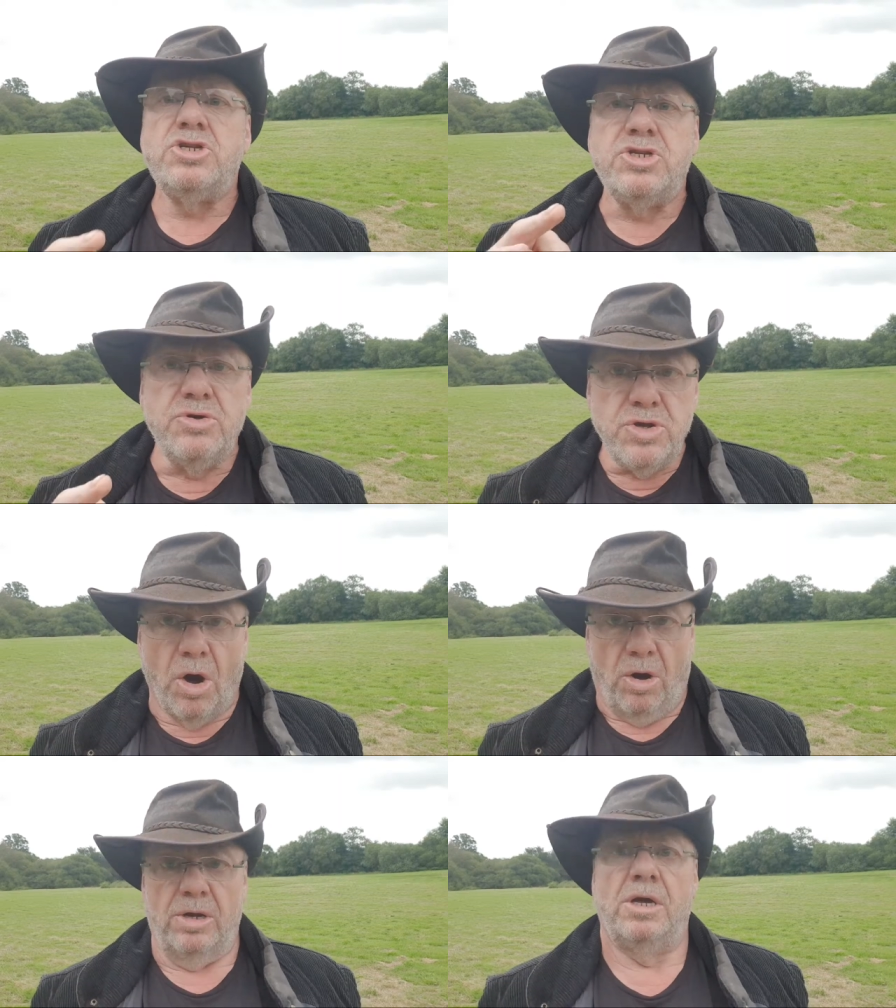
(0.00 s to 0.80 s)
do
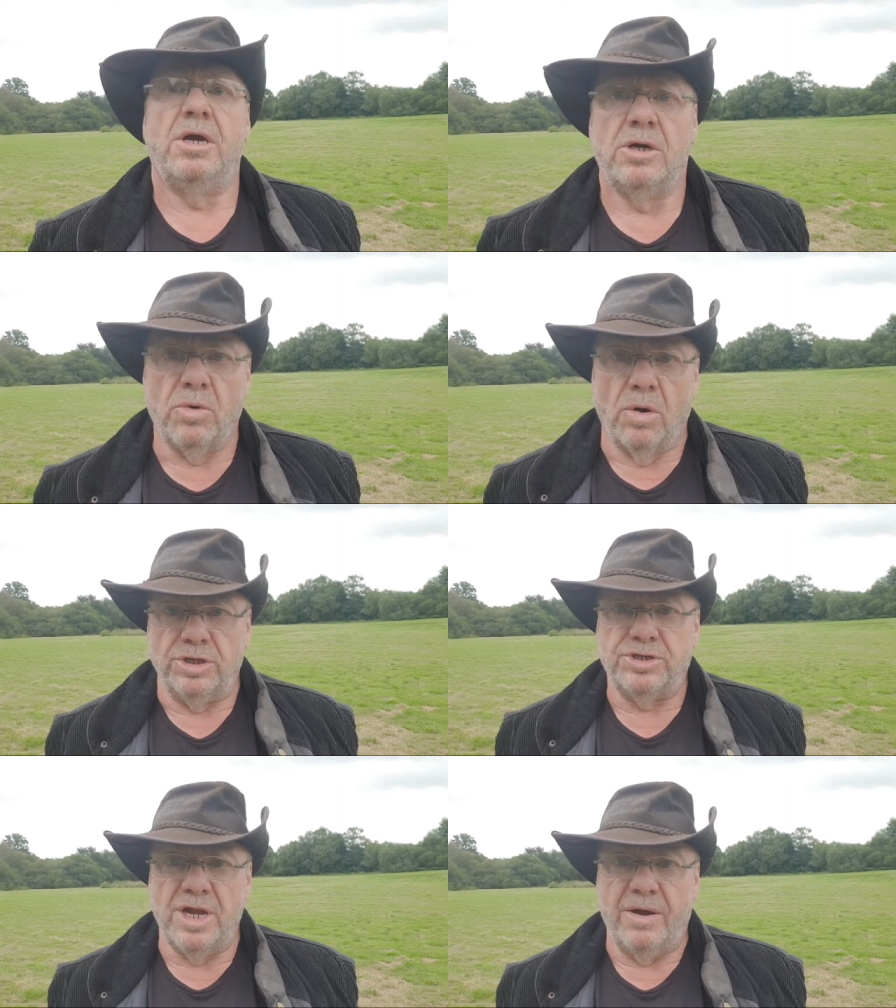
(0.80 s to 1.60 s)
not want
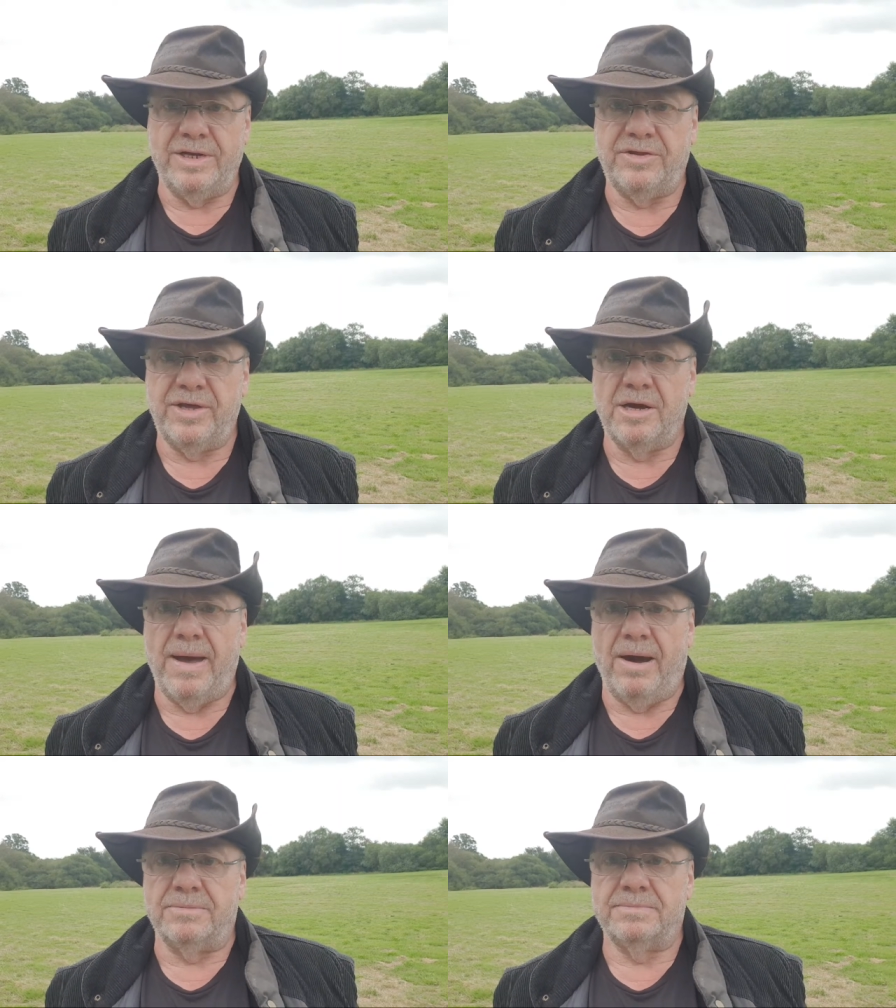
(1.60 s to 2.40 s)
you to know anything
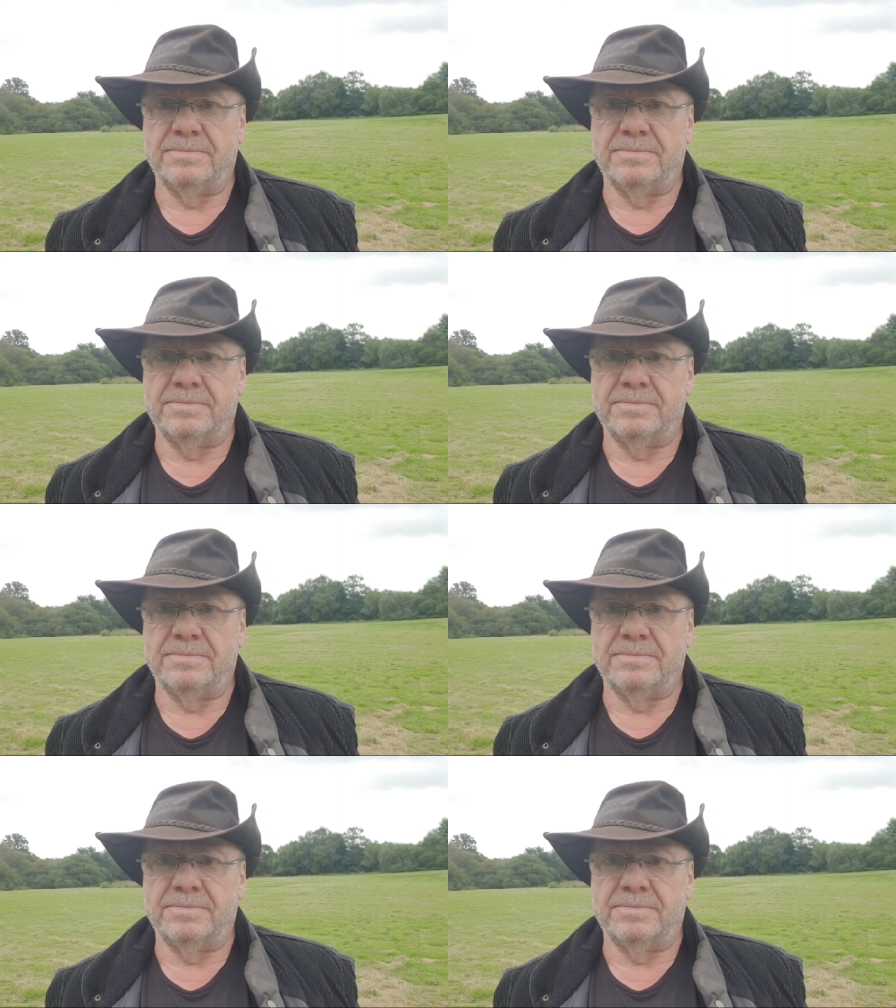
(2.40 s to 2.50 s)
about.